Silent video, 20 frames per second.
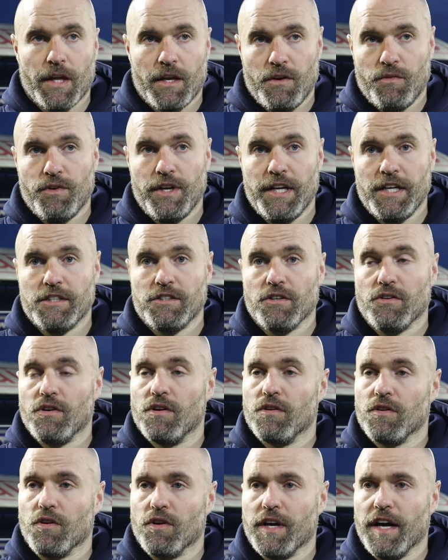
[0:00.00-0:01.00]
And we need to
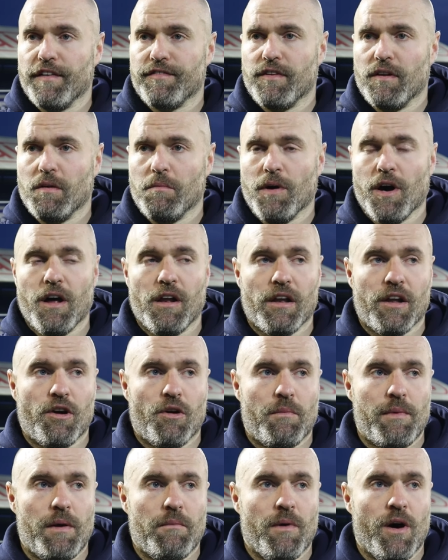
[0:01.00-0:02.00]
look after the ball a
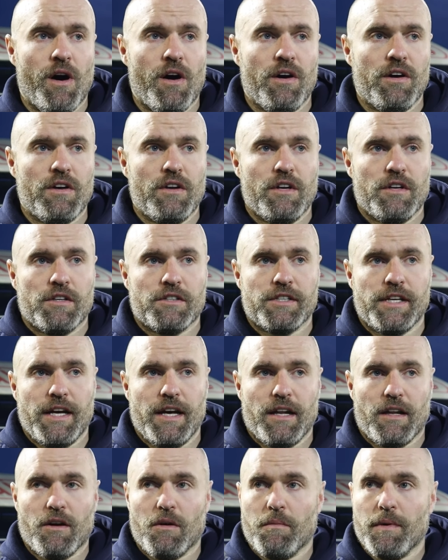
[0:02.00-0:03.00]
little bit more,
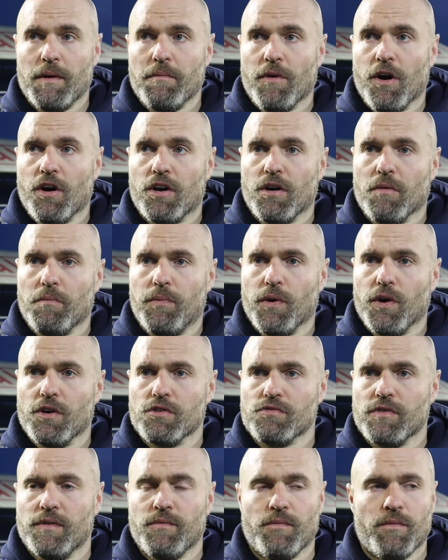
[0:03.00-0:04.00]
stay a little bit more
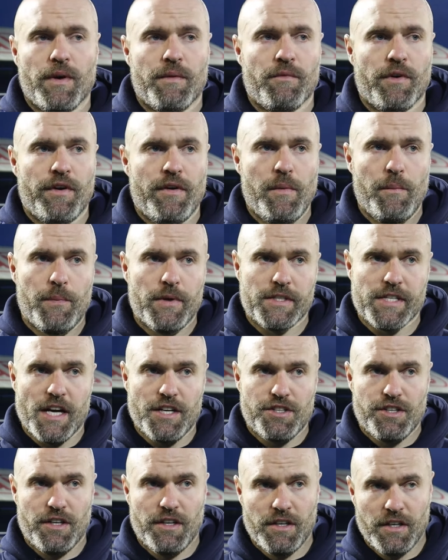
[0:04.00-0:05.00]
composed when, when we're in
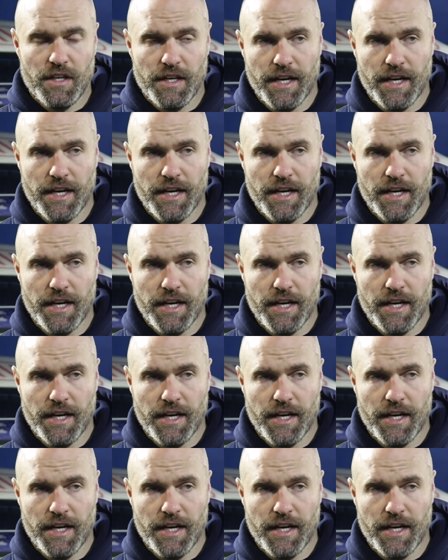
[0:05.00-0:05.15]
possession.